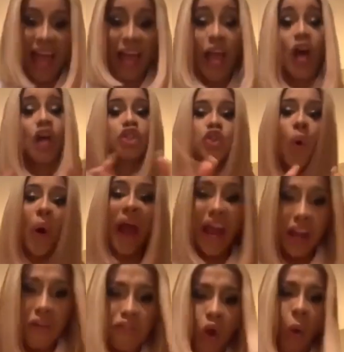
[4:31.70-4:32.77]
day
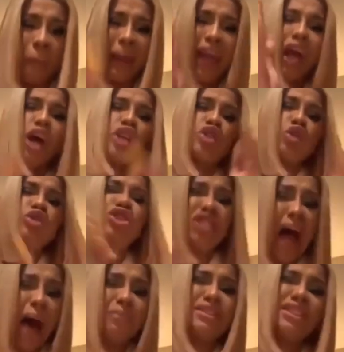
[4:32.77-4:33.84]
to interview me, to
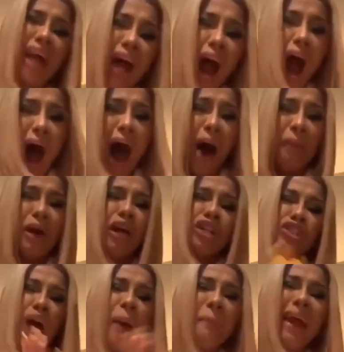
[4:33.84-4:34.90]
chop shit
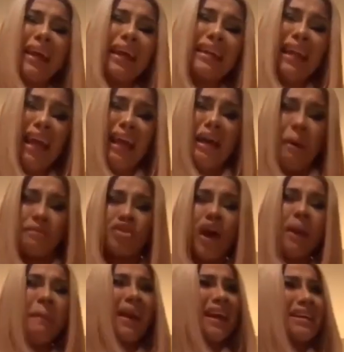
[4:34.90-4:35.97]
up. try make it,
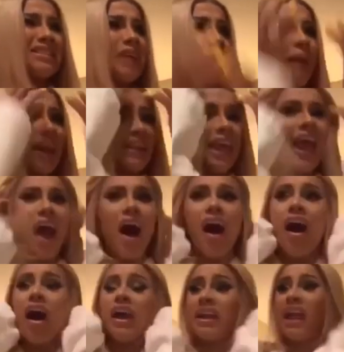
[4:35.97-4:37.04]
try to make it seem like,
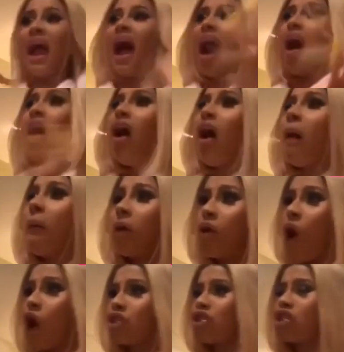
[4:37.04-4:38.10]
yeah, yeah,
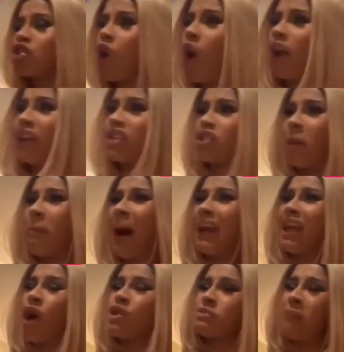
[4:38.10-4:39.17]
coach is calling
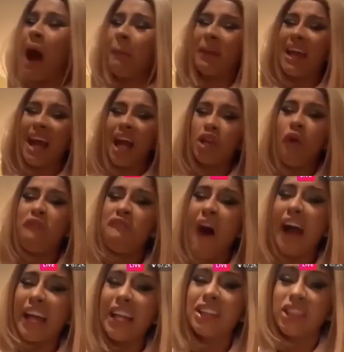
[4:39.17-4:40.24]
somebody else. Mommy, nigga, you
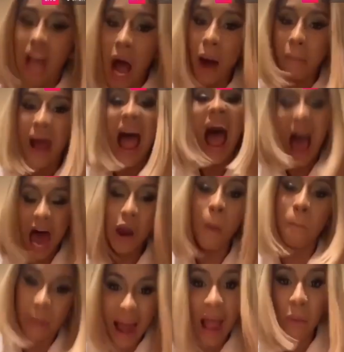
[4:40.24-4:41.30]
fucking dumb. I
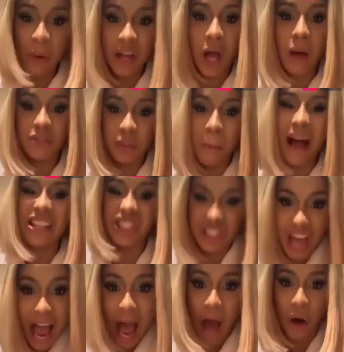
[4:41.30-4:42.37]
don't play when it comes to my
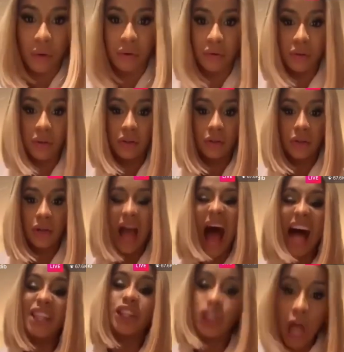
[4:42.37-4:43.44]
child.
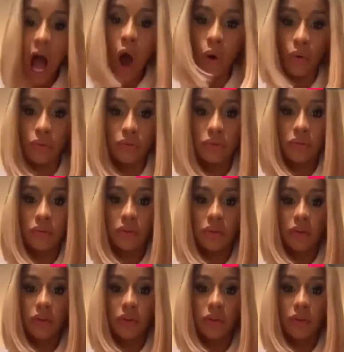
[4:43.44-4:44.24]
I don't.